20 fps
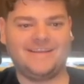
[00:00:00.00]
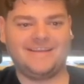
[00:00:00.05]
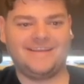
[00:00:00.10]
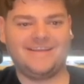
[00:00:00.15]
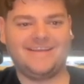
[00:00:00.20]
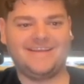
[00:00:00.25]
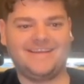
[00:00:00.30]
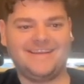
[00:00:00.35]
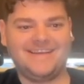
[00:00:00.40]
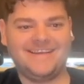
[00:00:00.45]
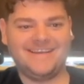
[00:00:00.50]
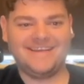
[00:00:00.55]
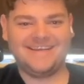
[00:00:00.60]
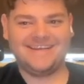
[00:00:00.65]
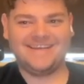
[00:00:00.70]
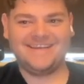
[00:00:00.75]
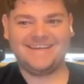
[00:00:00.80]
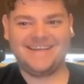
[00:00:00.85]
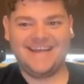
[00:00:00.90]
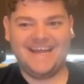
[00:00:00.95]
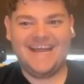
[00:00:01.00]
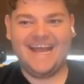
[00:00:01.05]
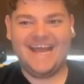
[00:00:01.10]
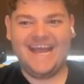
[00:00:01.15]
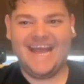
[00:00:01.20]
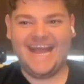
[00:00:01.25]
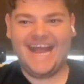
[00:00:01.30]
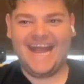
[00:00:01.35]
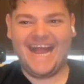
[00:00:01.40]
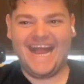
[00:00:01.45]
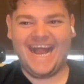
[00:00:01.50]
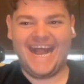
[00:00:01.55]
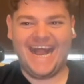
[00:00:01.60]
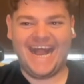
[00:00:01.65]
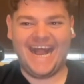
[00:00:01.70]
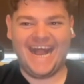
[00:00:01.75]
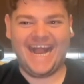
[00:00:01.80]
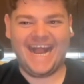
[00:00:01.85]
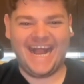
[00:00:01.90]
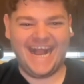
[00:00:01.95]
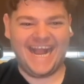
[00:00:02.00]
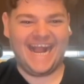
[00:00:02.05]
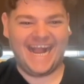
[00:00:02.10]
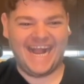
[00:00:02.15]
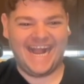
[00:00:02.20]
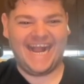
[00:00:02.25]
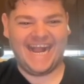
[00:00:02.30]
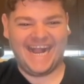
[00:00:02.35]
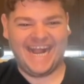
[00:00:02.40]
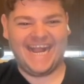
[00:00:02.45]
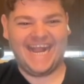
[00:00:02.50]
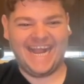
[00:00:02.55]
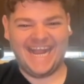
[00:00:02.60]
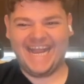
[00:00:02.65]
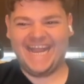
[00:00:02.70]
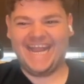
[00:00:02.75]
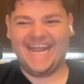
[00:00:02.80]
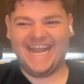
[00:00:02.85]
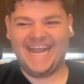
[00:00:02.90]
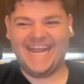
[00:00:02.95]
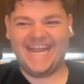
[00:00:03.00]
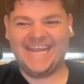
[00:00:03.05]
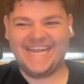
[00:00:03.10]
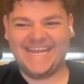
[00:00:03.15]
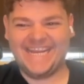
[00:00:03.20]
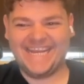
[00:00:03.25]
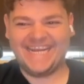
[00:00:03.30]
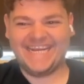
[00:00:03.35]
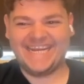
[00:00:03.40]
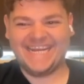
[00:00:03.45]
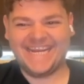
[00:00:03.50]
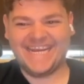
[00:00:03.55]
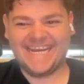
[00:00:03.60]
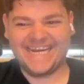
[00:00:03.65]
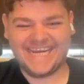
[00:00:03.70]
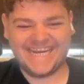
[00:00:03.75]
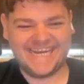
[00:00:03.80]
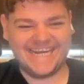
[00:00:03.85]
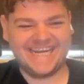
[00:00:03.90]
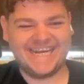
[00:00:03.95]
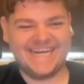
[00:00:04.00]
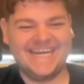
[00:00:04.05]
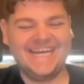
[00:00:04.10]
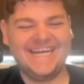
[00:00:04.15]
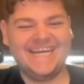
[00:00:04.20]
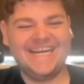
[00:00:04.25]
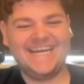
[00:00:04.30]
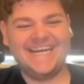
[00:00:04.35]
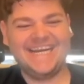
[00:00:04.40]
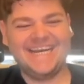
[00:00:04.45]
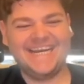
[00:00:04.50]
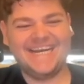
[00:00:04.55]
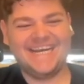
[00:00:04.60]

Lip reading: This person isn't speaking.